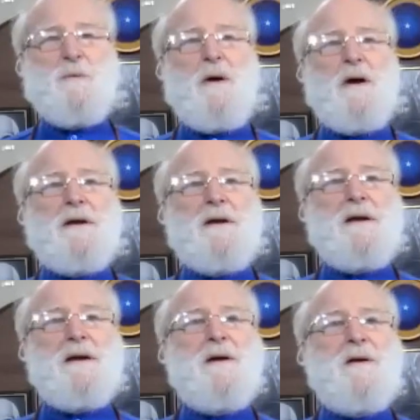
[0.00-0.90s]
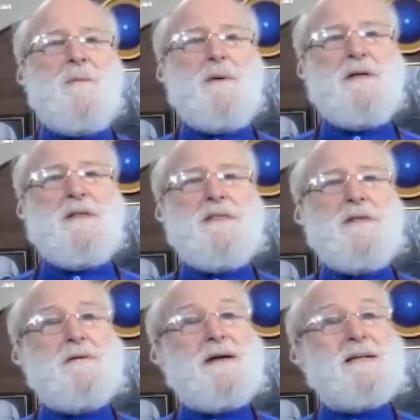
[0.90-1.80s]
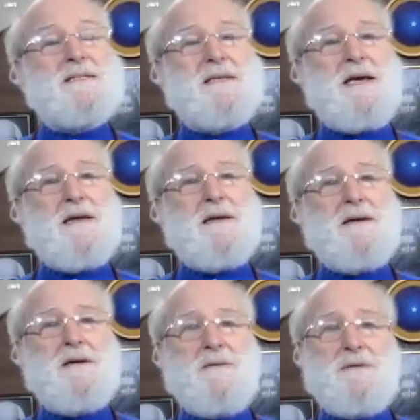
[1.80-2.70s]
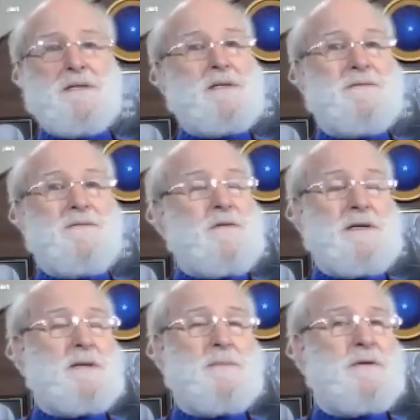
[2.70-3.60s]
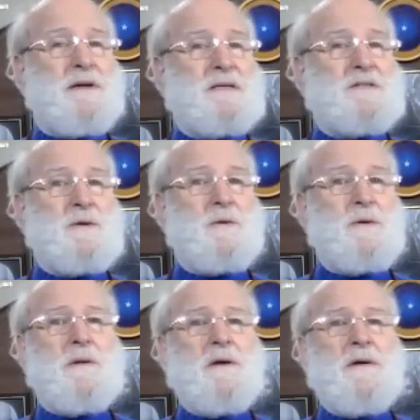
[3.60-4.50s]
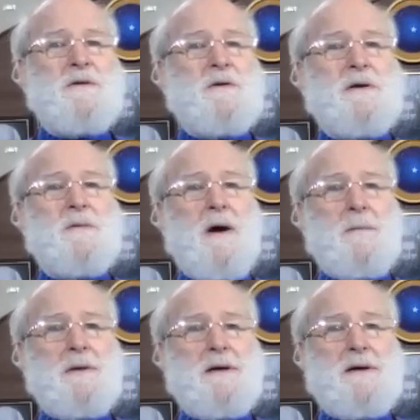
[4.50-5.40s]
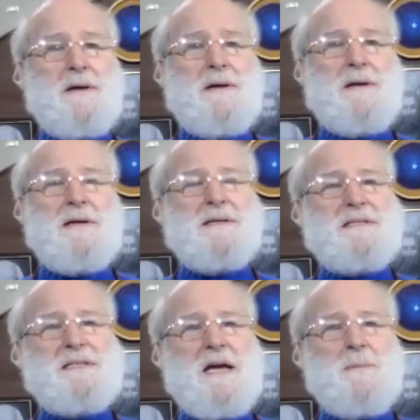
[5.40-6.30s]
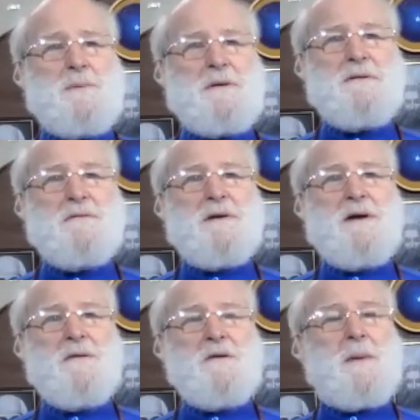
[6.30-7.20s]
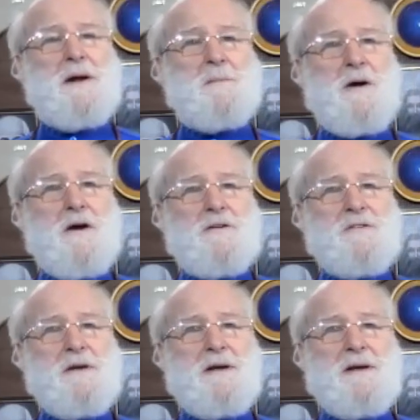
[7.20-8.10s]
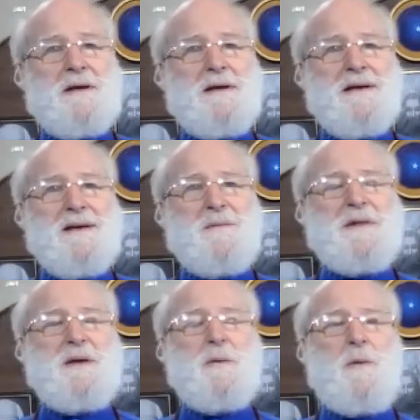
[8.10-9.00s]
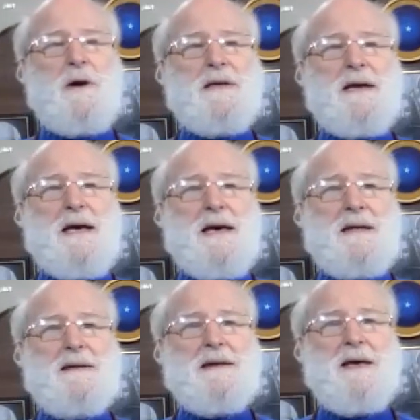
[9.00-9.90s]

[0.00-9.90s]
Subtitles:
walking with the great saint who was a fully liberated soul, Yogi Ramya, a disciple of Ramana Maharshi. When they were walking hand in